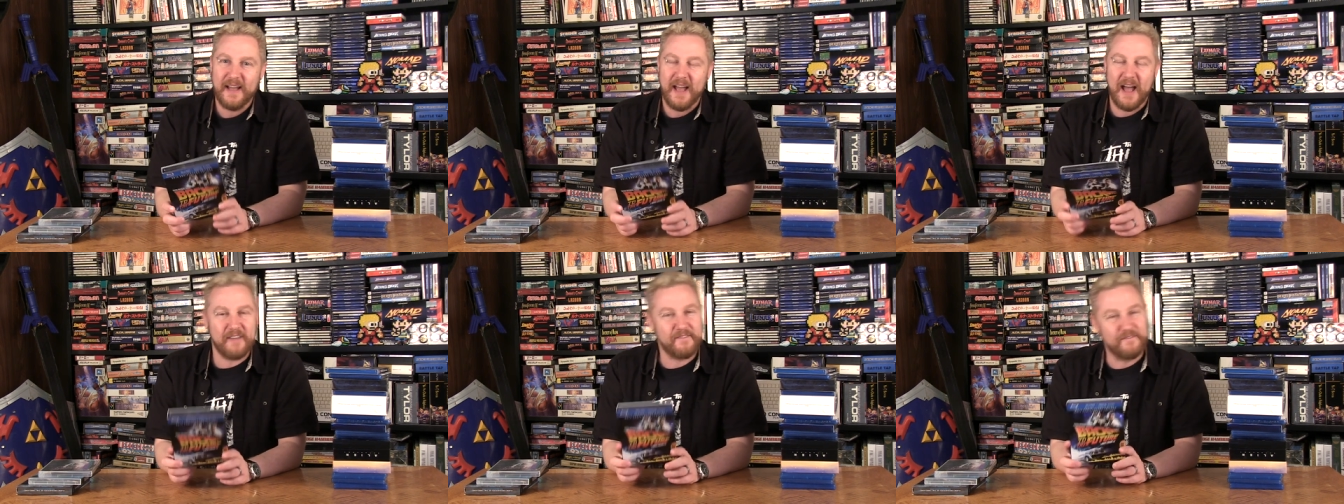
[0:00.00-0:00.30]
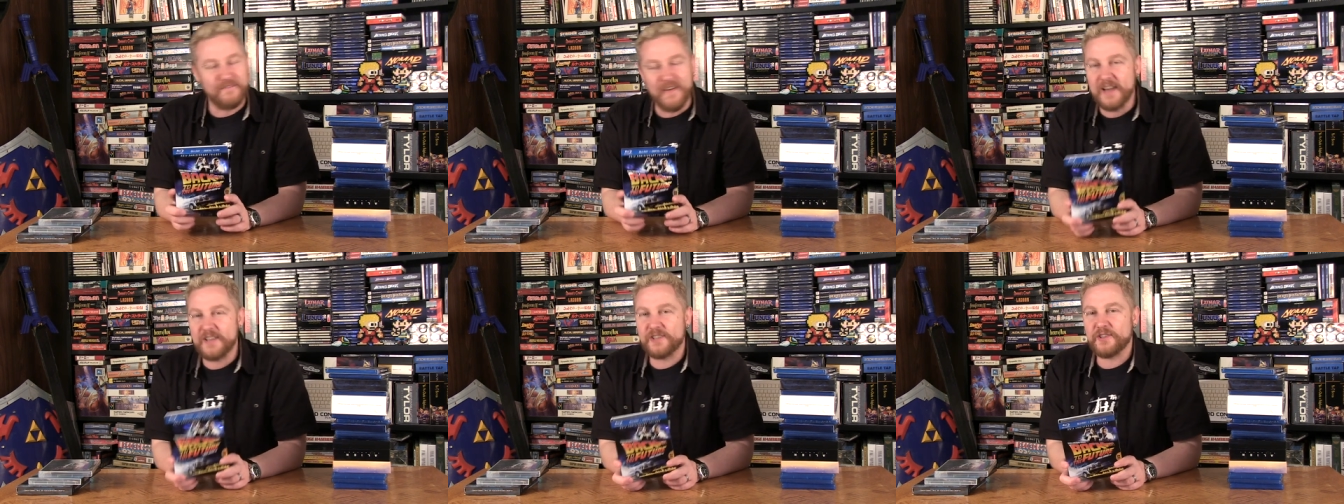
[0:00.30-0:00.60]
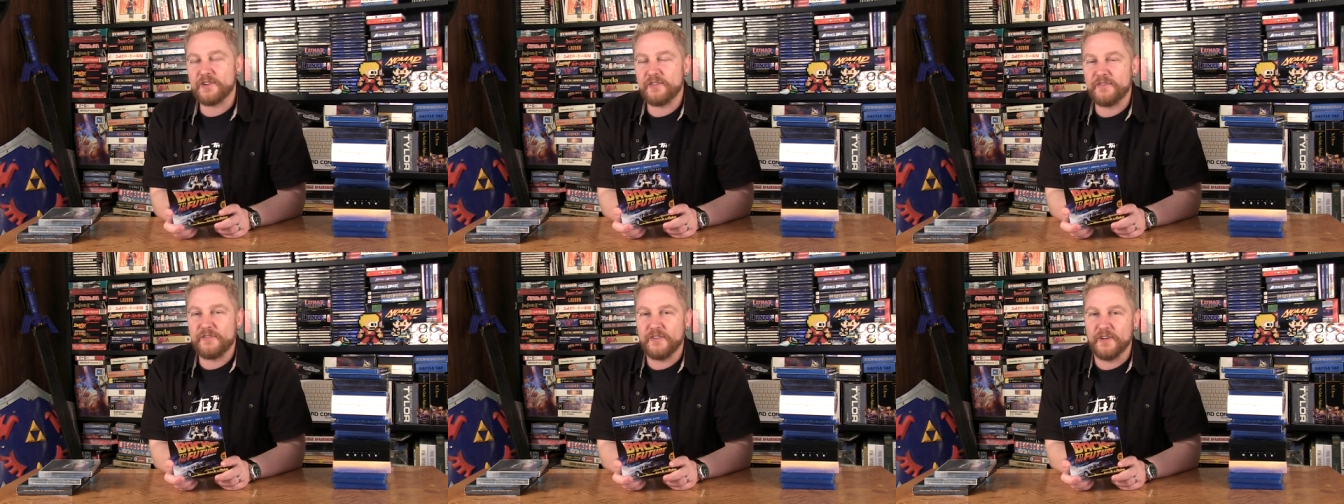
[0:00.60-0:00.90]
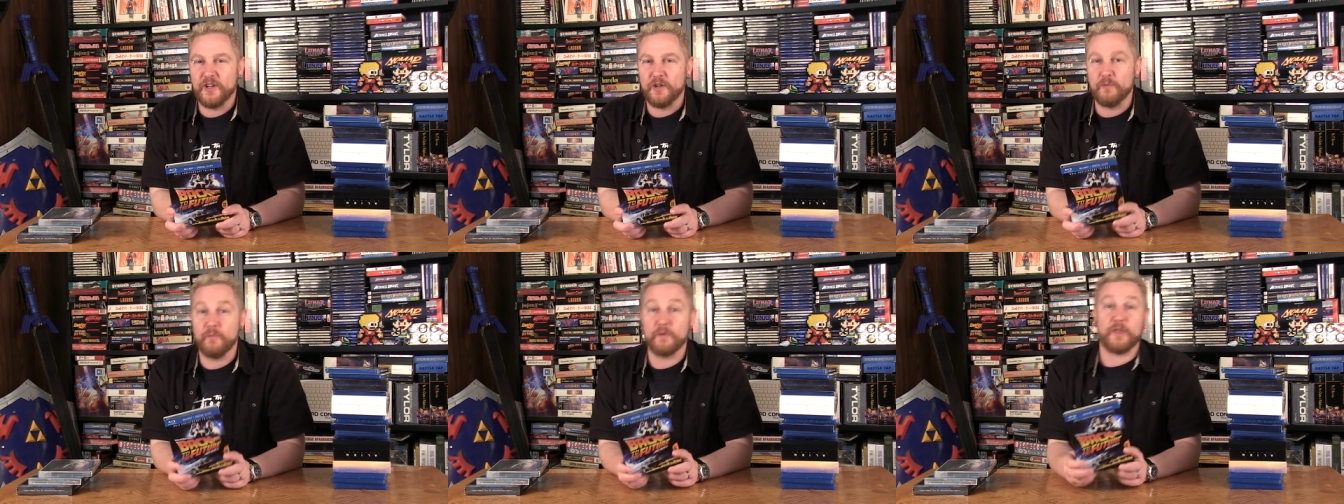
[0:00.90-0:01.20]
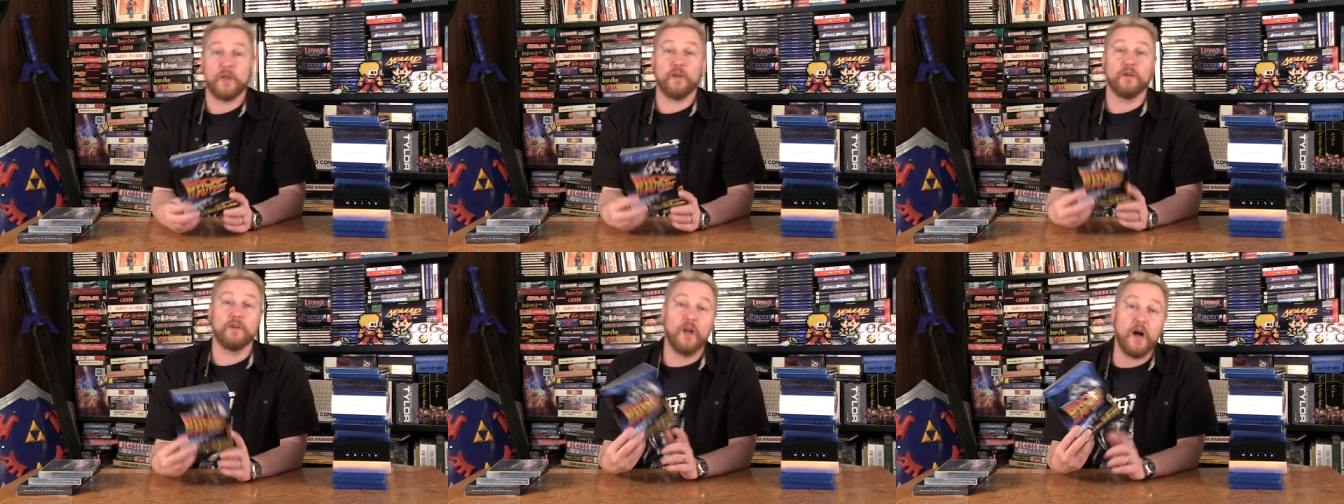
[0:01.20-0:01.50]
adventure film
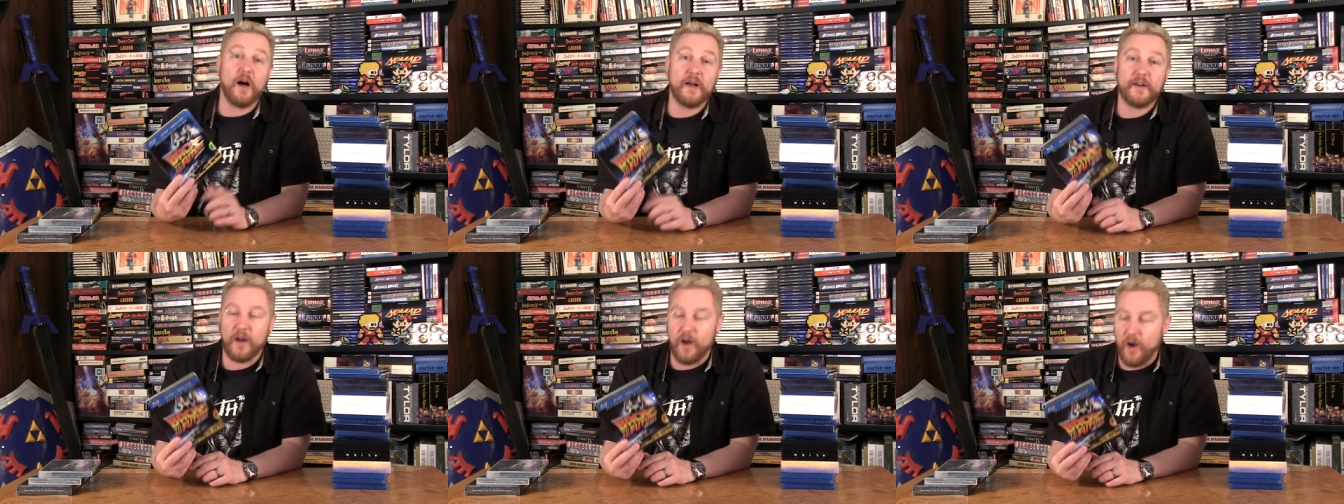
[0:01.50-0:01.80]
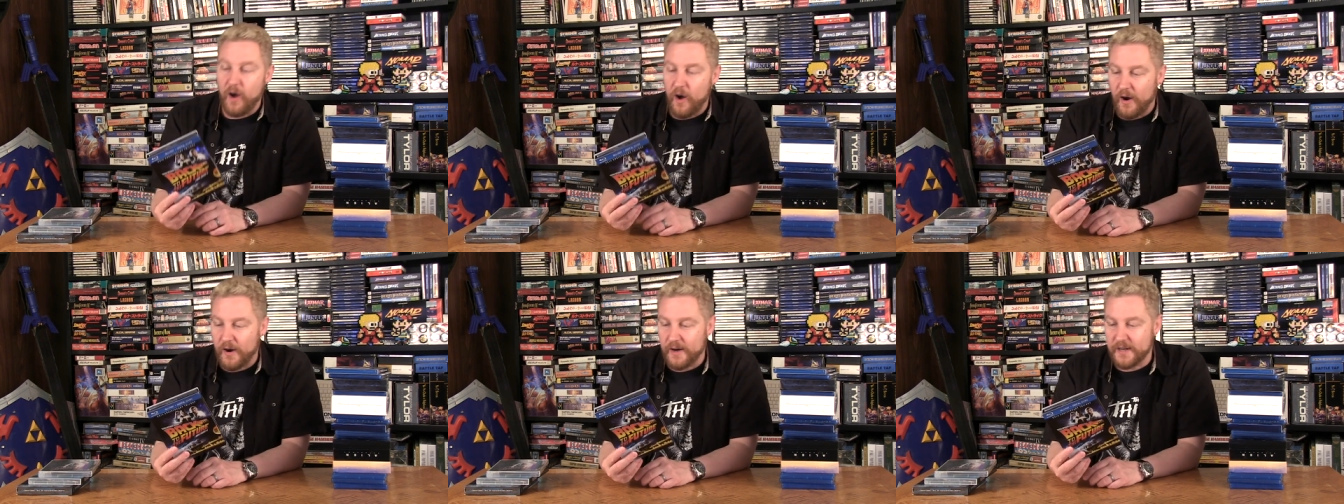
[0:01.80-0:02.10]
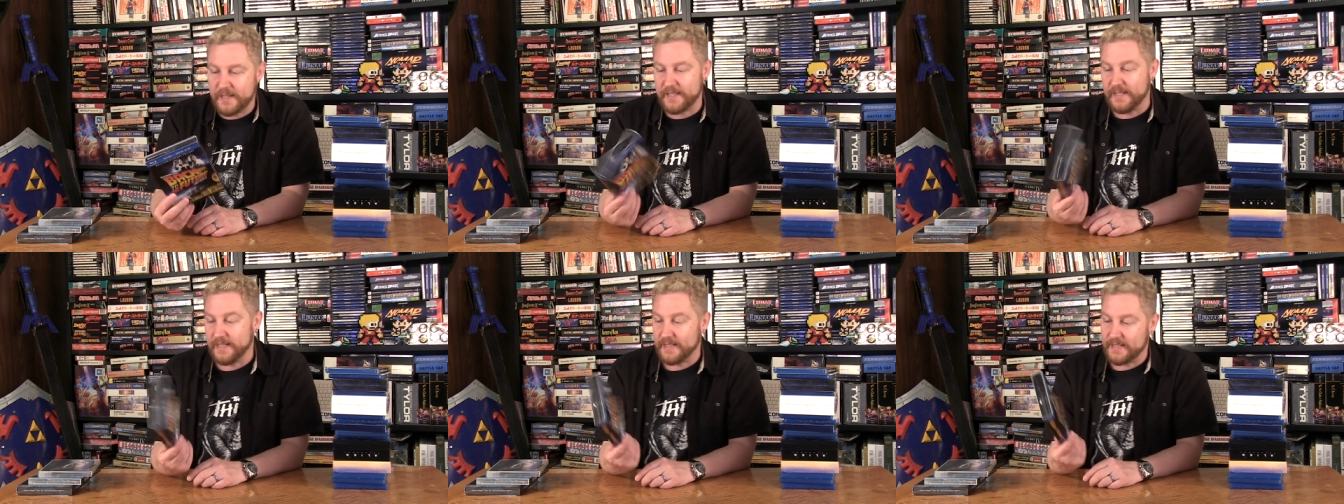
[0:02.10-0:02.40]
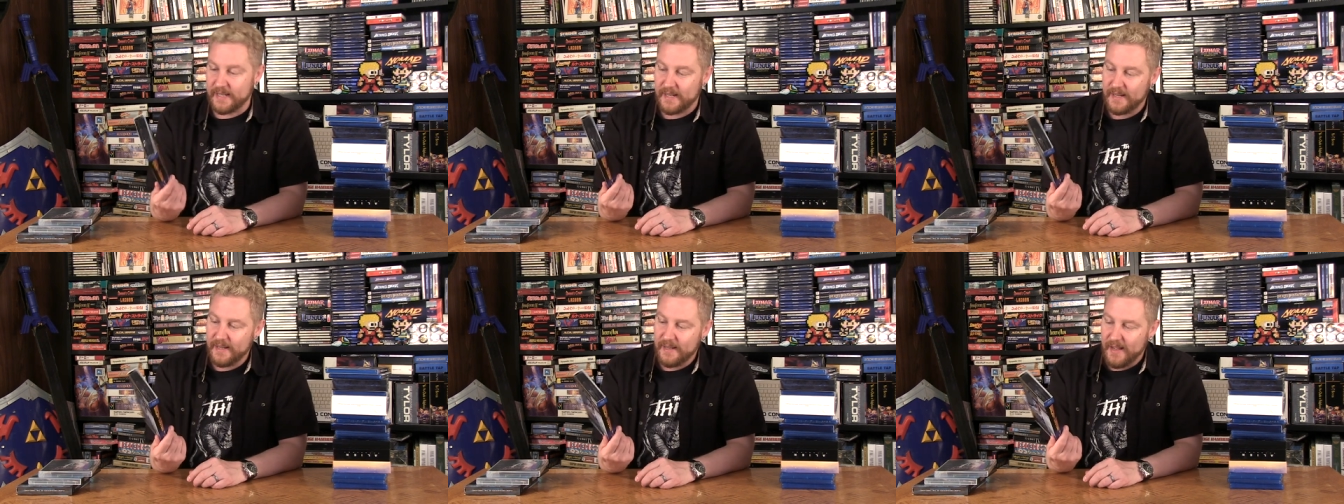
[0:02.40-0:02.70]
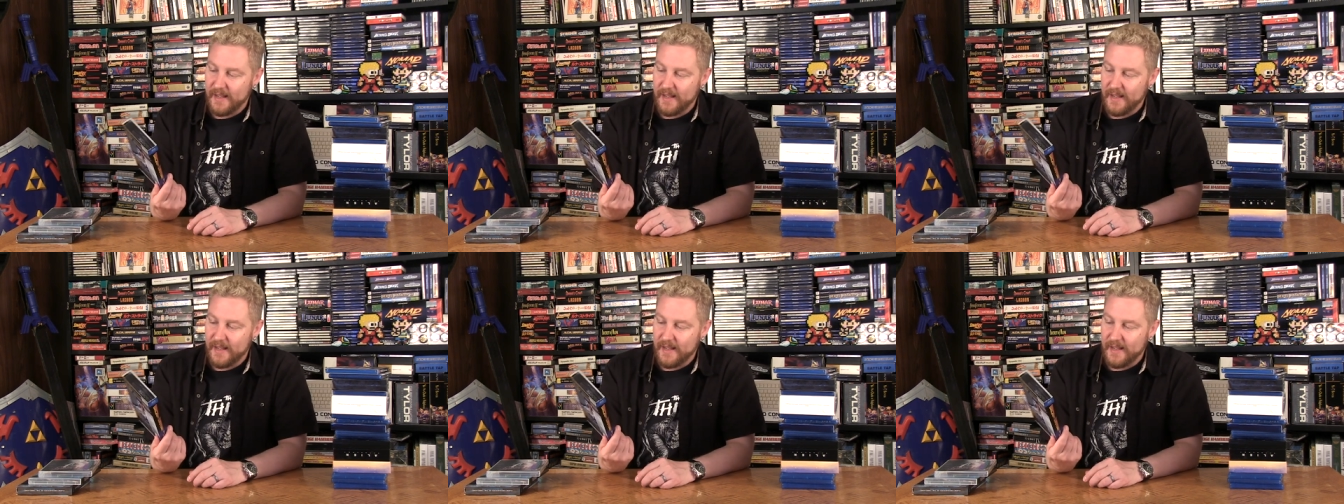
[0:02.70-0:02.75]
with a lot of heart and